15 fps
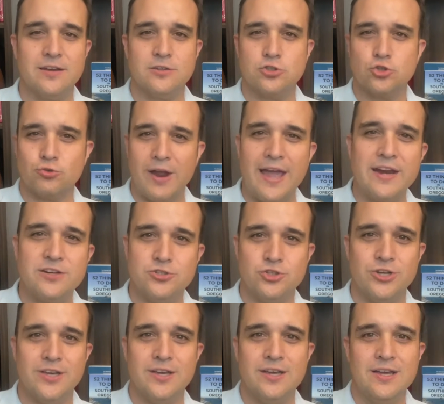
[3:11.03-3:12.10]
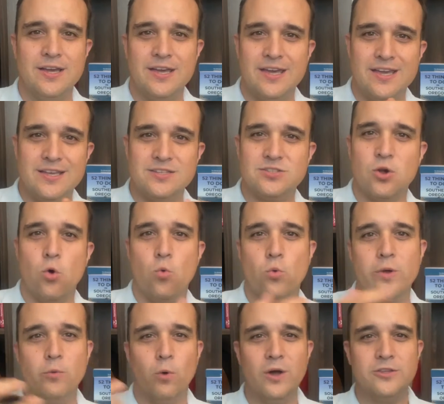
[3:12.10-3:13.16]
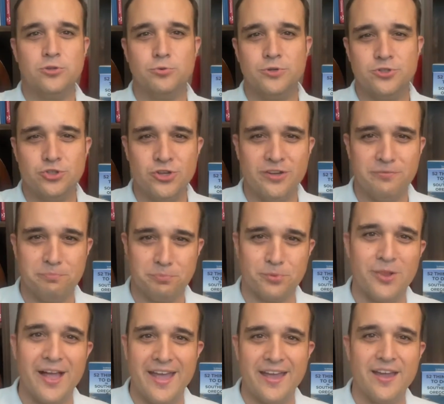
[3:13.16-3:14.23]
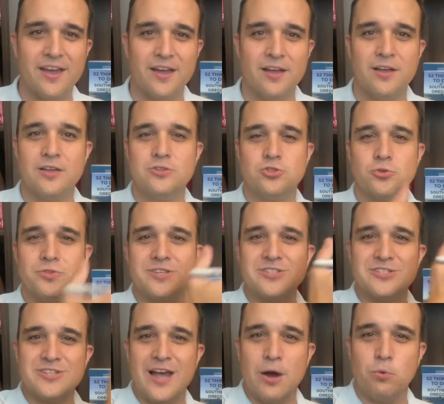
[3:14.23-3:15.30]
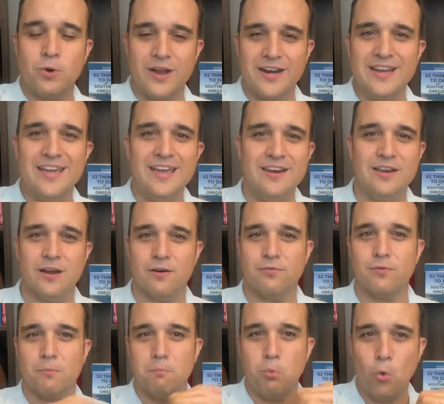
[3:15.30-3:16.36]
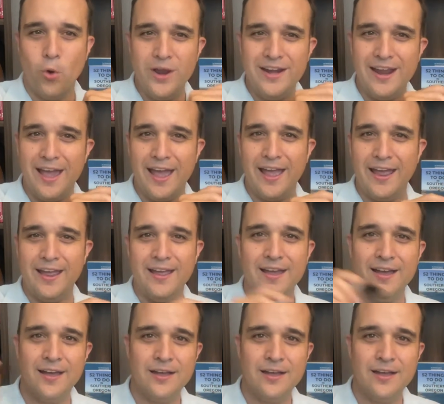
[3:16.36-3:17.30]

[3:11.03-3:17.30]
A strategy is we want to achieve blank, so this is how we're going to get here from point A